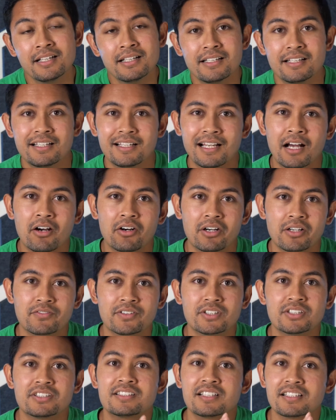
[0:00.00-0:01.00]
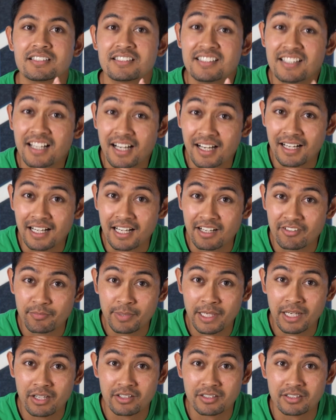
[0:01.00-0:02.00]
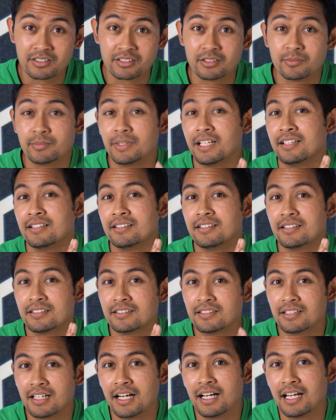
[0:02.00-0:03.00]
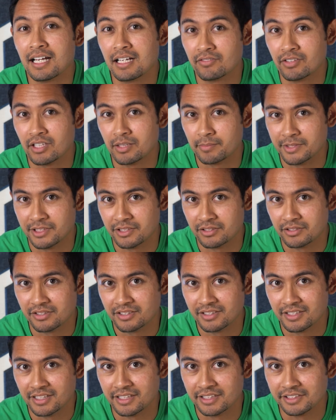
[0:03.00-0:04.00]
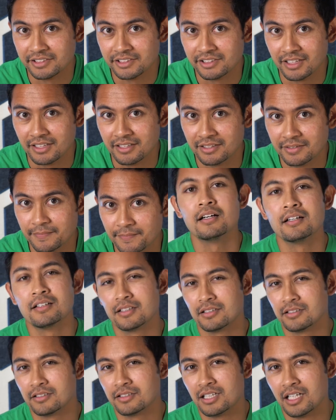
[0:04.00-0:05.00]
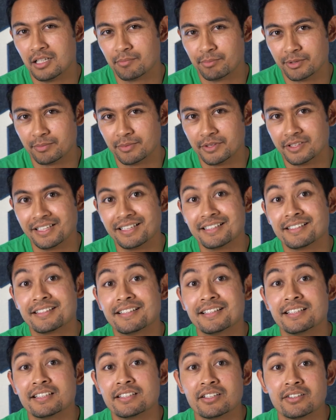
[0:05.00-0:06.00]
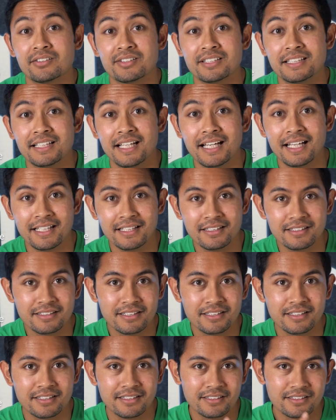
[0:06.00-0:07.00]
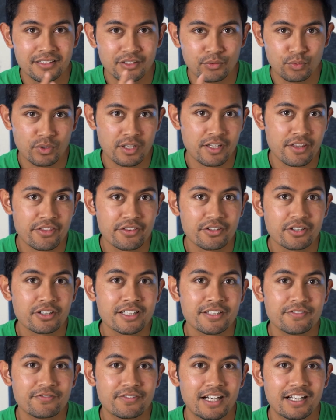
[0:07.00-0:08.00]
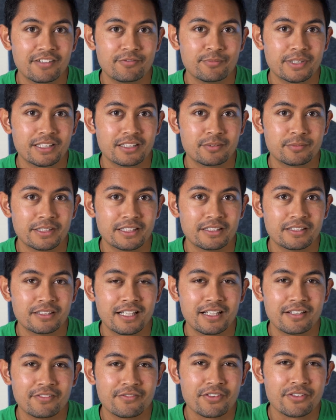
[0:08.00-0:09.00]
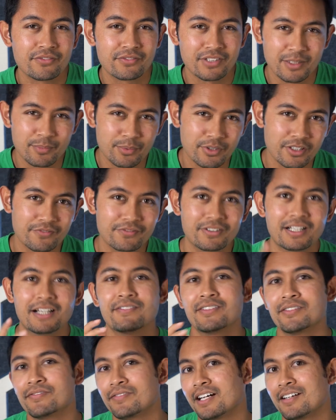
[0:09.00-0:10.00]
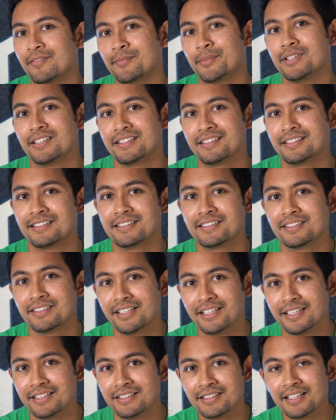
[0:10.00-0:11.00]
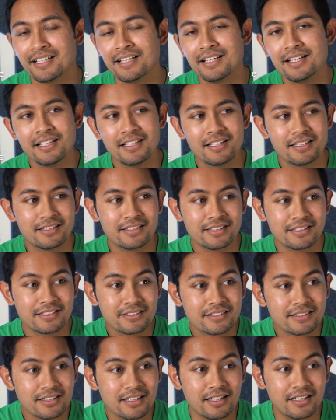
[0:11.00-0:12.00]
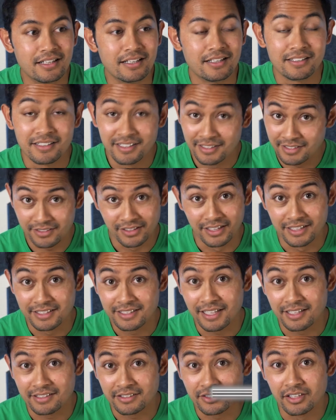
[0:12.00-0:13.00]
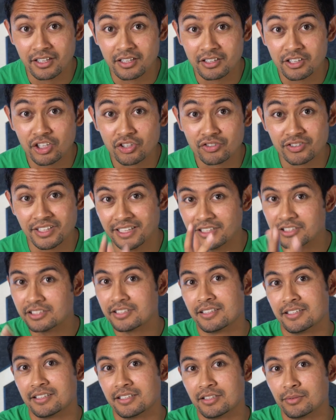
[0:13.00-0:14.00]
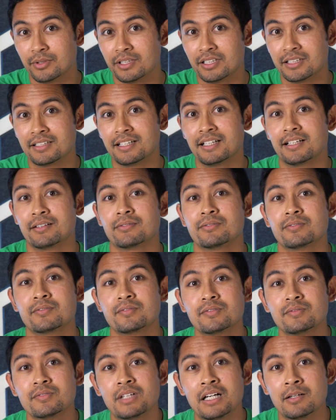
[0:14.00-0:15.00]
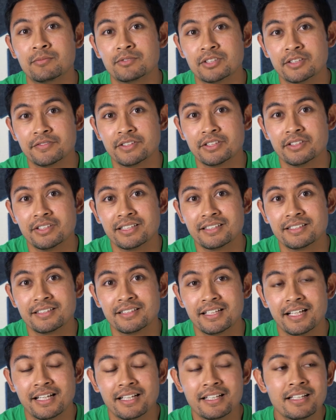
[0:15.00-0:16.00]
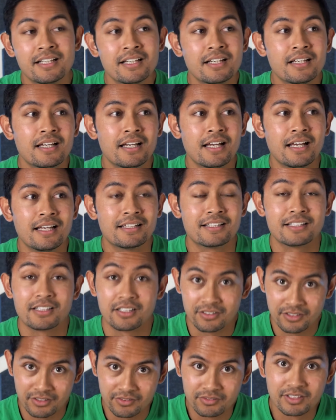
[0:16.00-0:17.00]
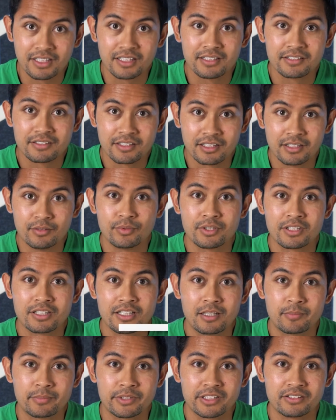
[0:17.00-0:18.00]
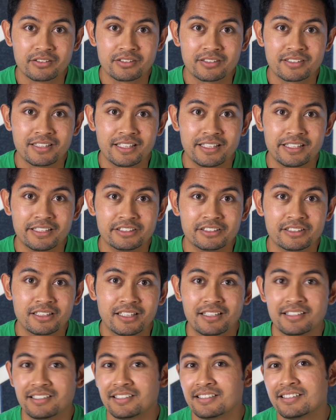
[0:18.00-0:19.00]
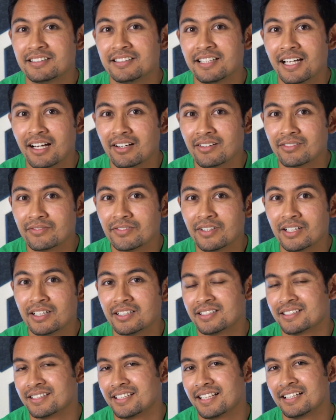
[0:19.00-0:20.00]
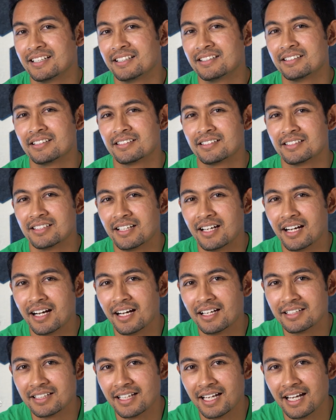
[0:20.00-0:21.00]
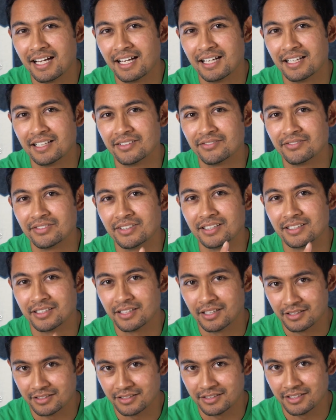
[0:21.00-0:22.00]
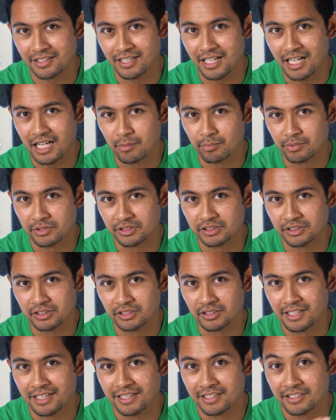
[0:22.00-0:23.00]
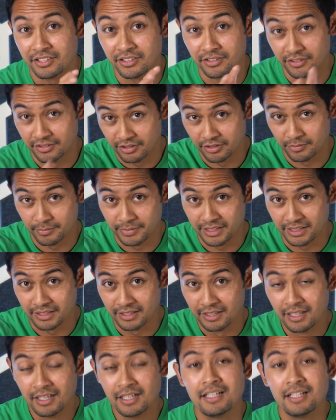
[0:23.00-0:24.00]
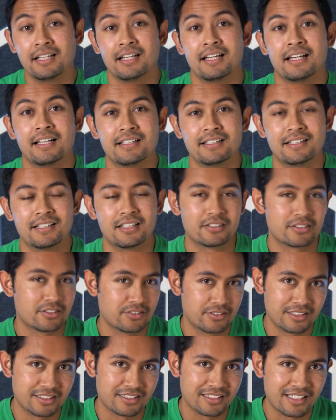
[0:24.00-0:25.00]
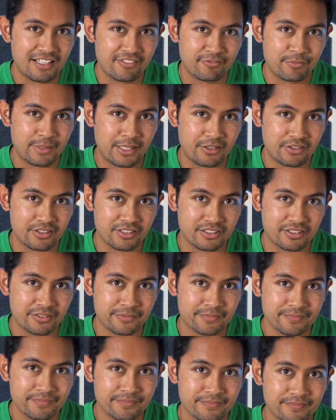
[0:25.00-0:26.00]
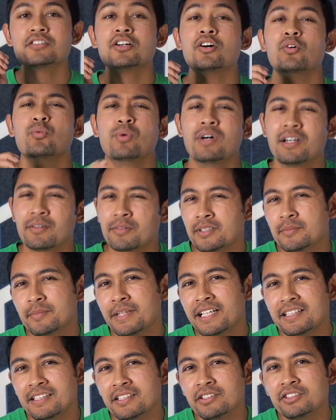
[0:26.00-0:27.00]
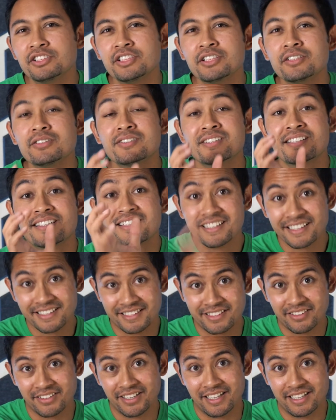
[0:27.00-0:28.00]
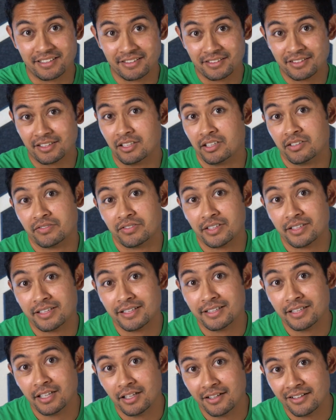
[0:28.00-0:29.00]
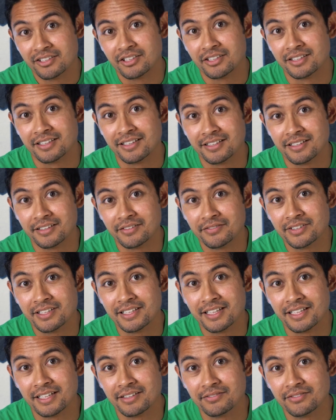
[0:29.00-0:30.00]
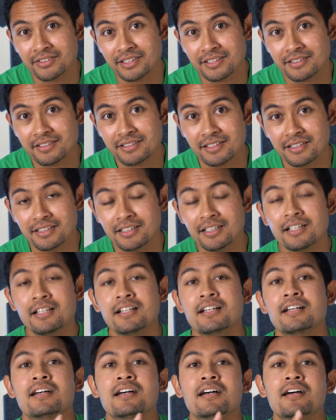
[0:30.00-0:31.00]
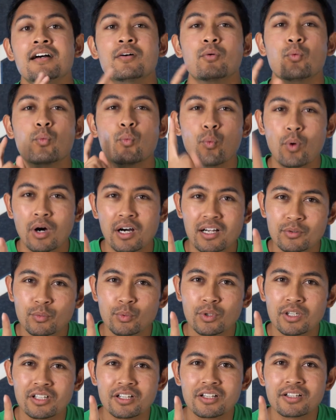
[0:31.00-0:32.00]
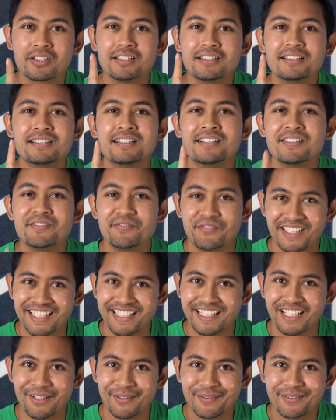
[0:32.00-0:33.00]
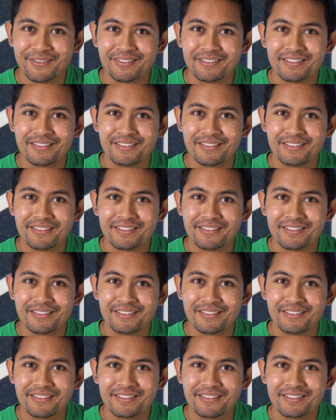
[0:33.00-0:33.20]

It, however, does not have power zoom and does not have optical steady shot. Another comparable lens, the Sony 18-135mm f3.5 to 5.6 lens. This lens has longer reach than the one that I'm reviewing today, and it also does come with optical steady shot. Its downfall is that it does not have a constant aperture as you zoom in, and it also doesn't have power zoom. So what would make you choose this lens over the alternatives that I've listed? One word: video.